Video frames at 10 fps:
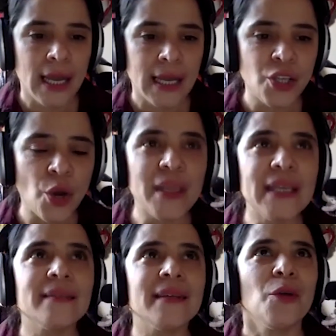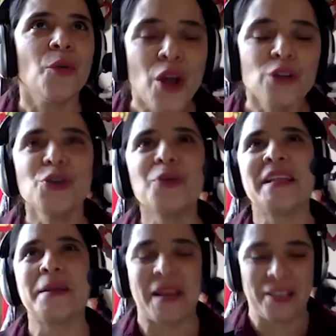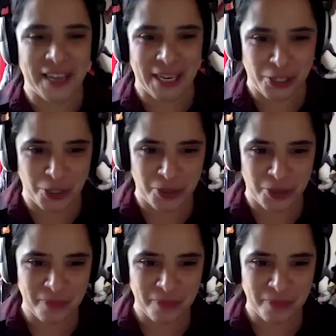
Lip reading: So we also need imagination,